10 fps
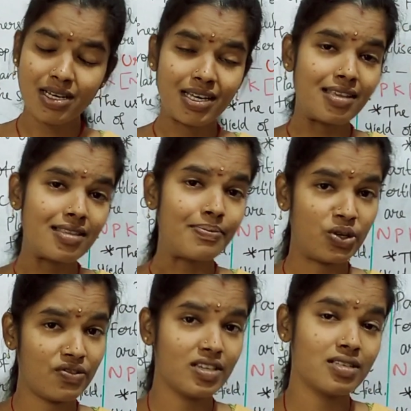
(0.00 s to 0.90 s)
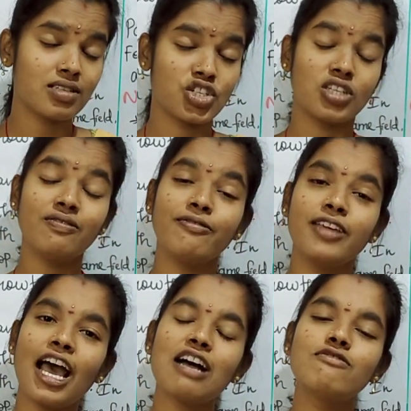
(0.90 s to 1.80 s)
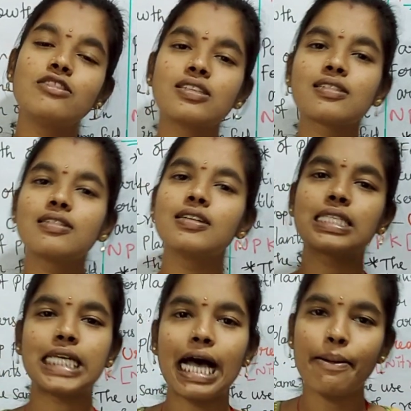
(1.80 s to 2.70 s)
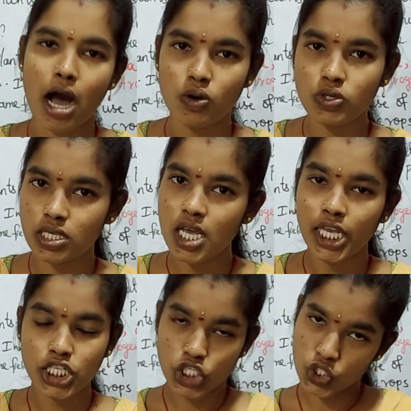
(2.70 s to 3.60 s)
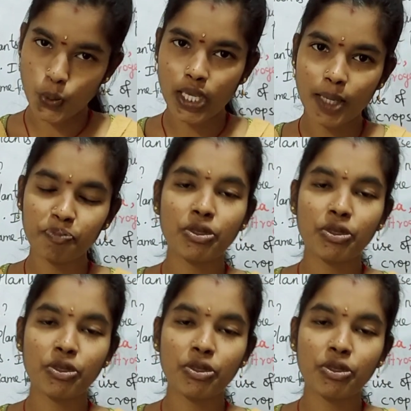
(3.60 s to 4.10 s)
In the previous session we have discussed about sowing,